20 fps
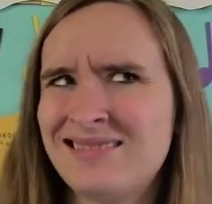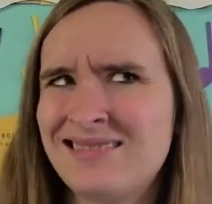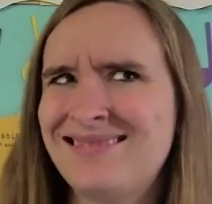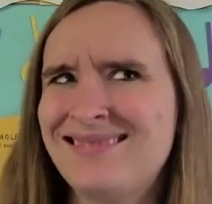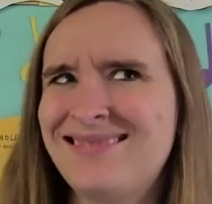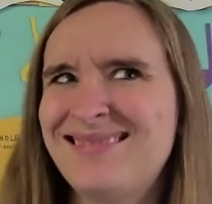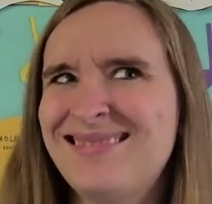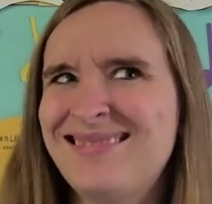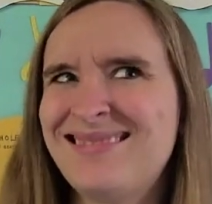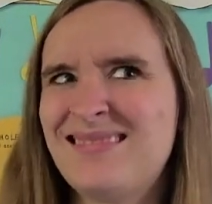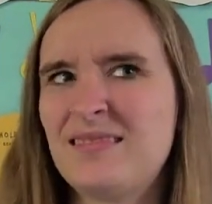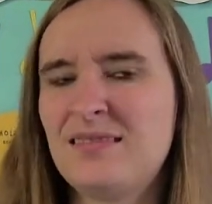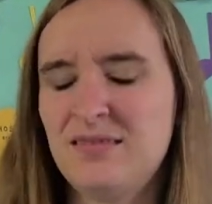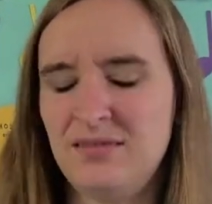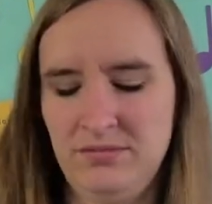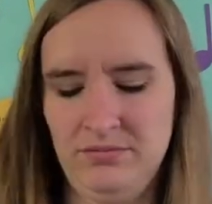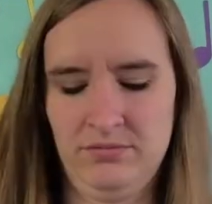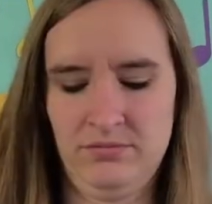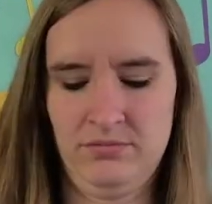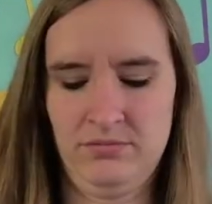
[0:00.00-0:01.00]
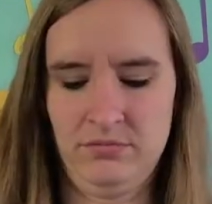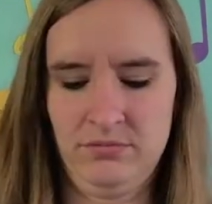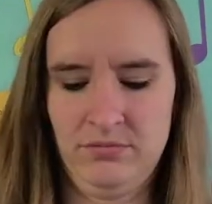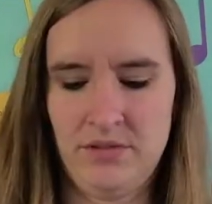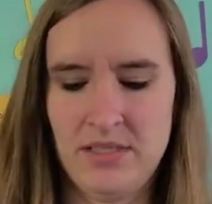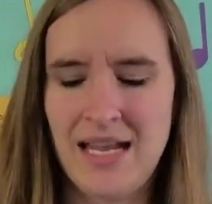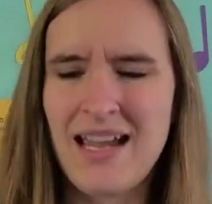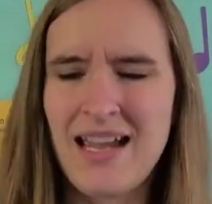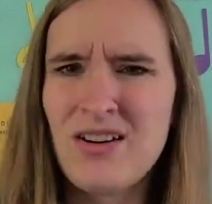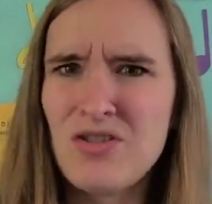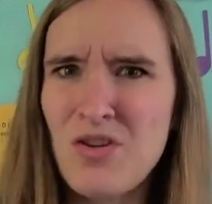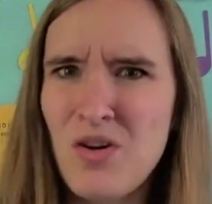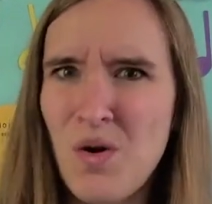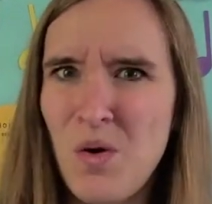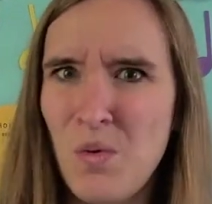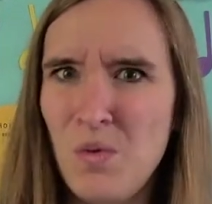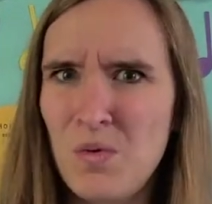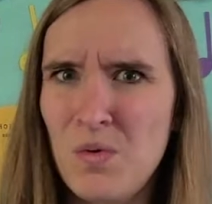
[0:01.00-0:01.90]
I don't know.